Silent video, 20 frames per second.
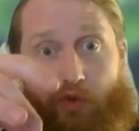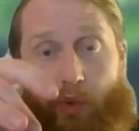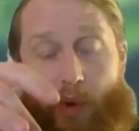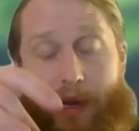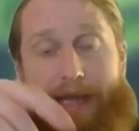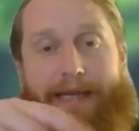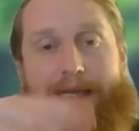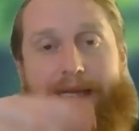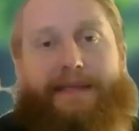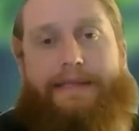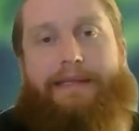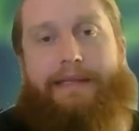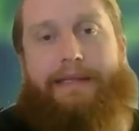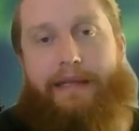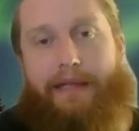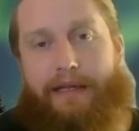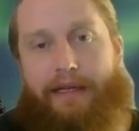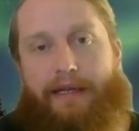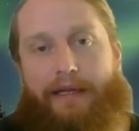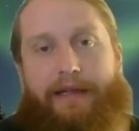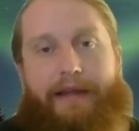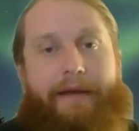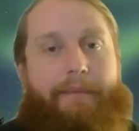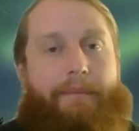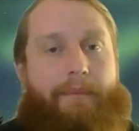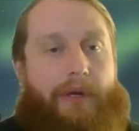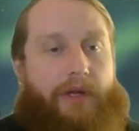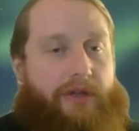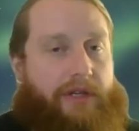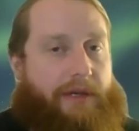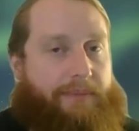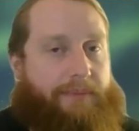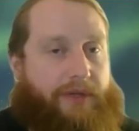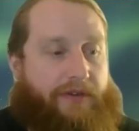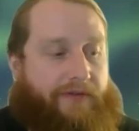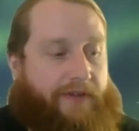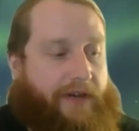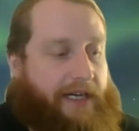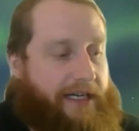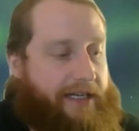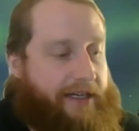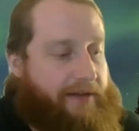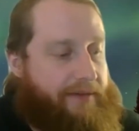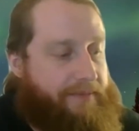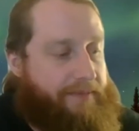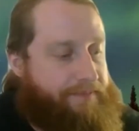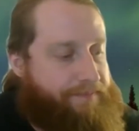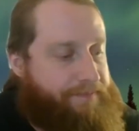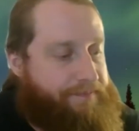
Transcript: twigs and build up your fire.